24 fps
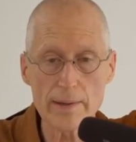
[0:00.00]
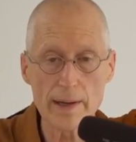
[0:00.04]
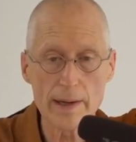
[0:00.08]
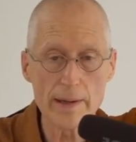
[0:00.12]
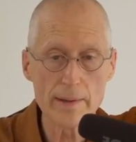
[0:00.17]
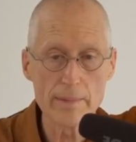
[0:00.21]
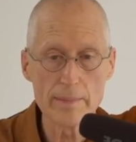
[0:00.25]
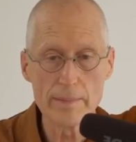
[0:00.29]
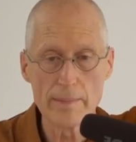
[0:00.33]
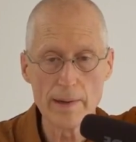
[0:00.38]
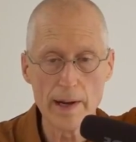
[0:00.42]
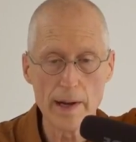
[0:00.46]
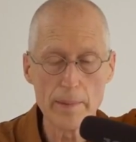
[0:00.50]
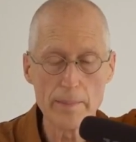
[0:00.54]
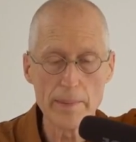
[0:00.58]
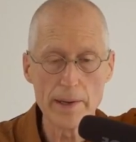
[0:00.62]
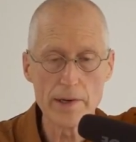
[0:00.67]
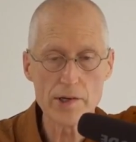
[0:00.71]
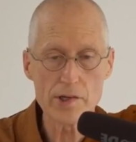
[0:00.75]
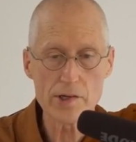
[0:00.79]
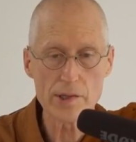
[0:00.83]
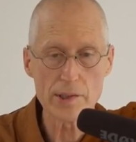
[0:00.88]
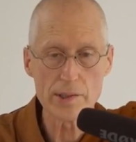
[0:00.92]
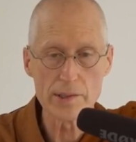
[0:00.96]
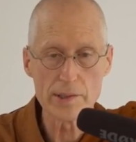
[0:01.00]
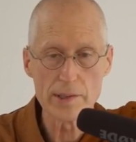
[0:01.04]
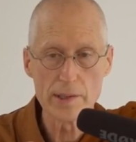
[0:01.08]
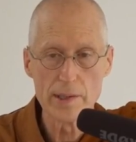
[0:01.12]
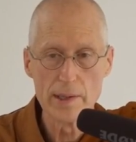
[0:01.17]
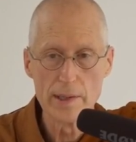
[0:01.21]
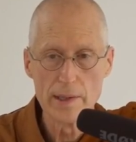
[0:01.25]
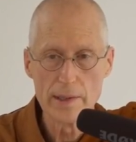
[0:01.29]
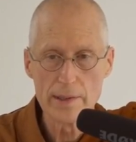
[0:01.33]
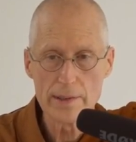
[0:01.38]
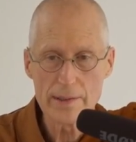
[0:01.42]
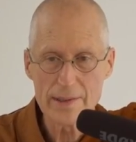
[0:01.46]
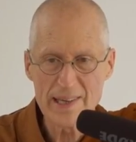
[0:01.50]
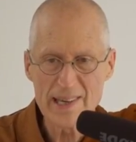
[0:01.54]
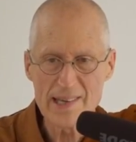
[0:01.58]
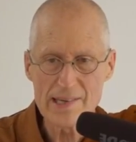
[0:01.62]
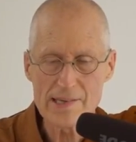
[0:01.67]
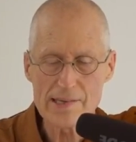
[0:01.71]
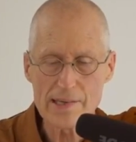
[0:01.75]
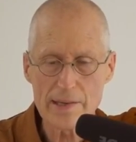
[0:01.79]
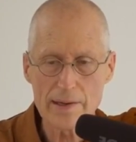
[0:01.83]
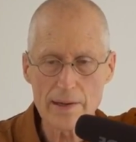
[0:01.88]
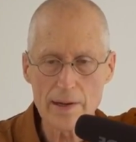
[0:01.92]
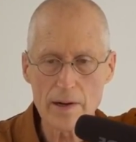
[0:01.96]
I, I mentioned
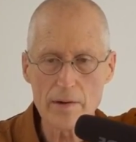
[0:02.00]
things that,